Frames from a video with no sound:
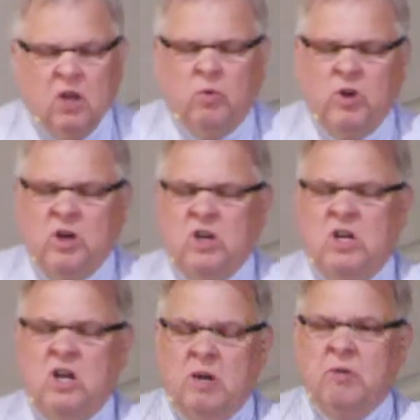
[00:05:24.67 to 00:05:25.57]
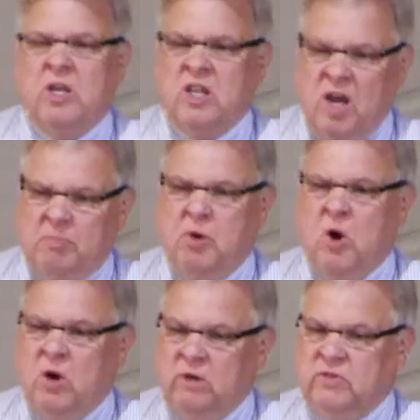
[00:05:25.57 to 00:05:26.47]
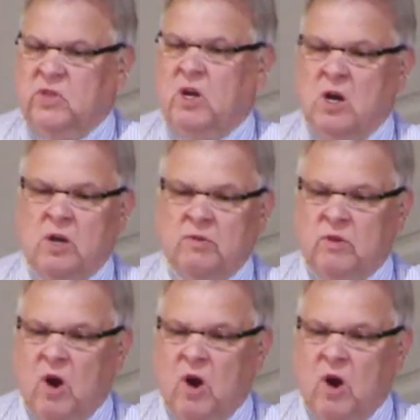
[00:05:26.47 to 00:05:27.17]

we are numbing that part of self,